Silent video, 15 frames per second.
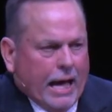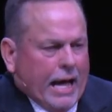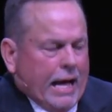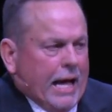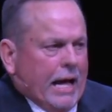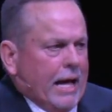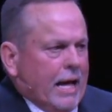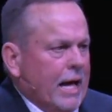
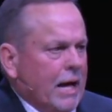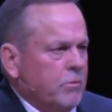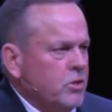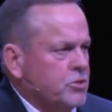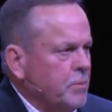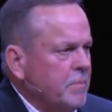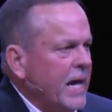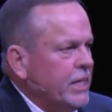I was
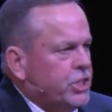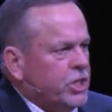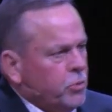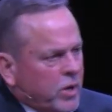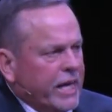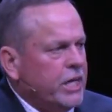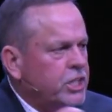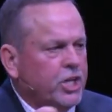amazed. She
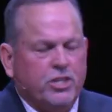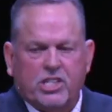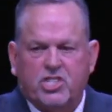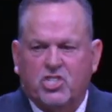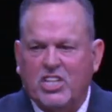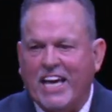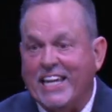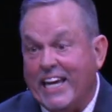went into the
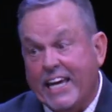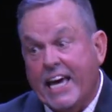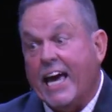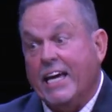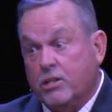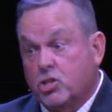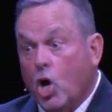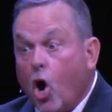city
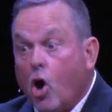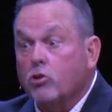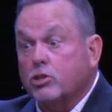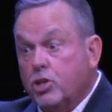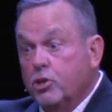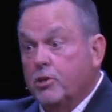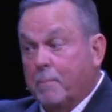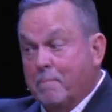and talked
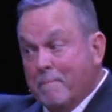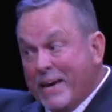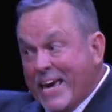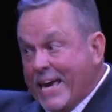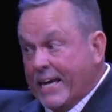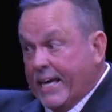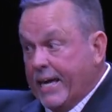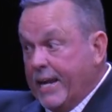to the
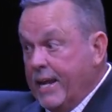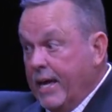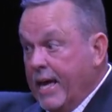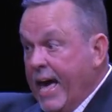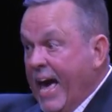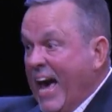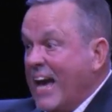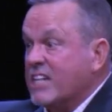men
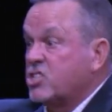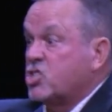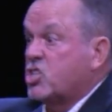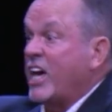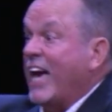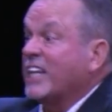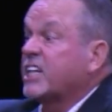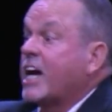and
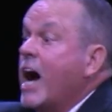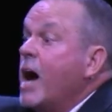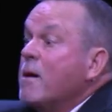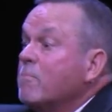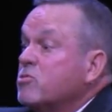said, Come